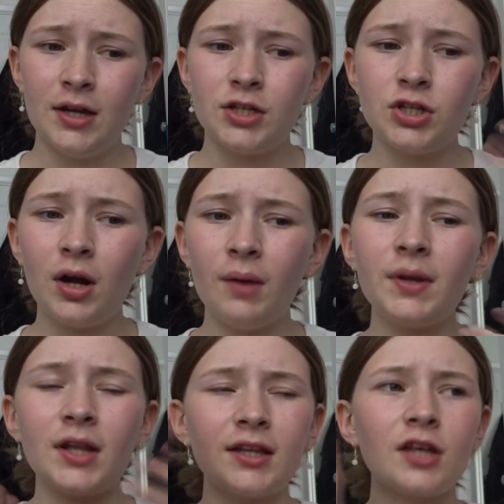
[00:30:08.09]
Do you know what I
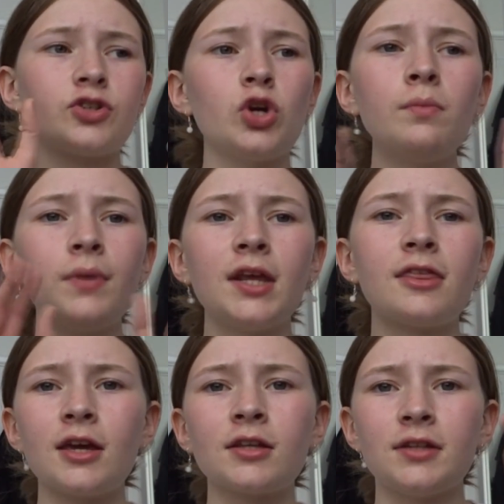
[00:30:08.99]
mean? Like, there's too many
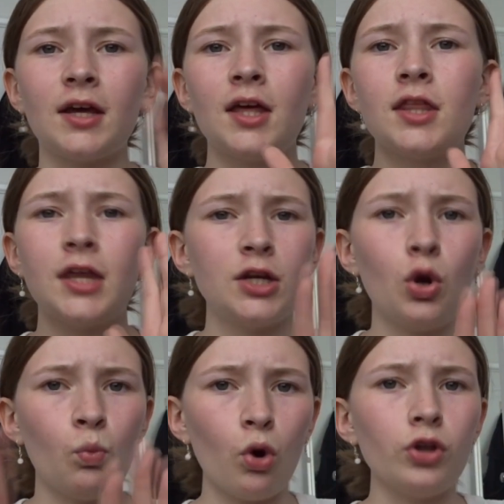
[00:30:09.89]
things that they
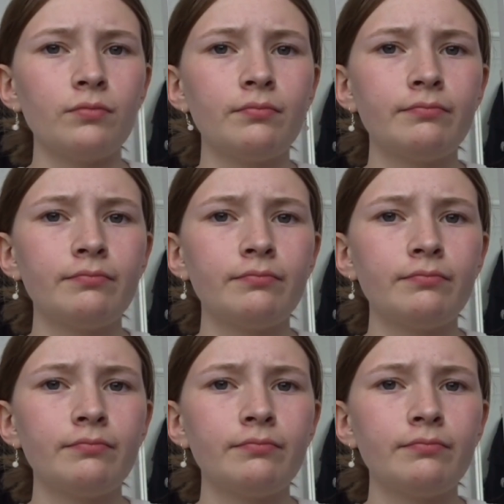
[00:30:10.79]
don't want.